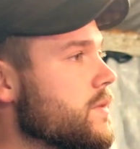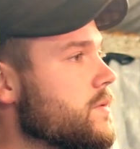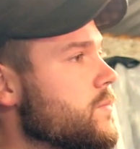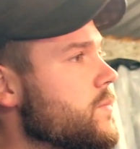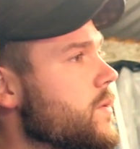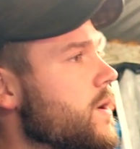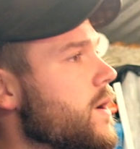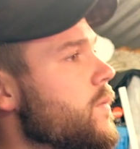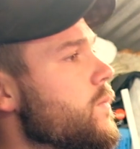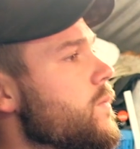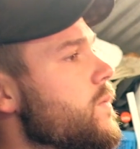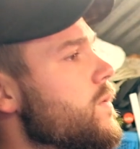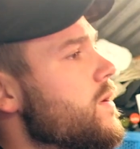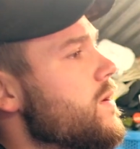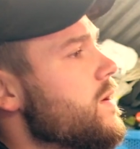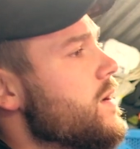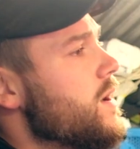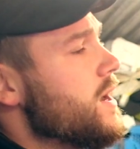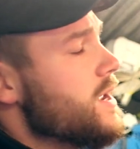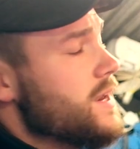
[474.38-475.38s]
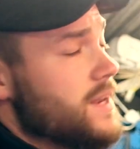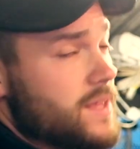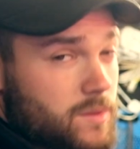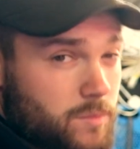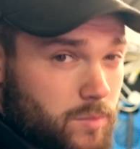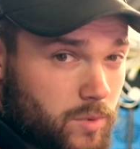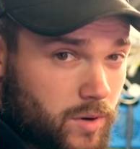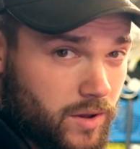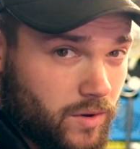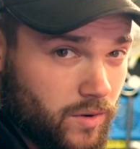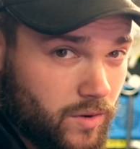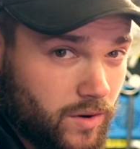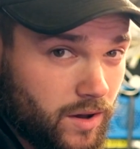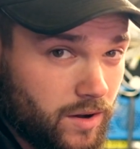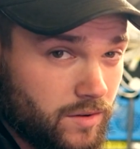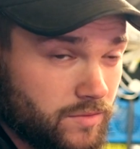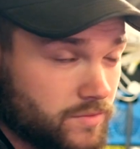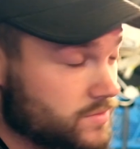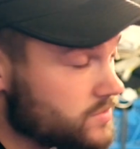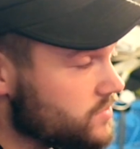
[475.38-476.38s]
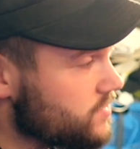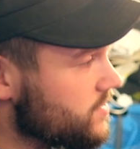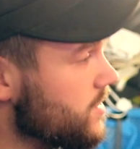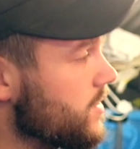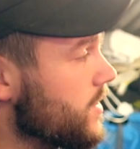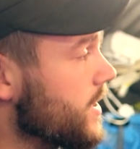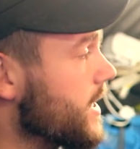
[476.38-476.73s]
Well, I can either pull it all off, start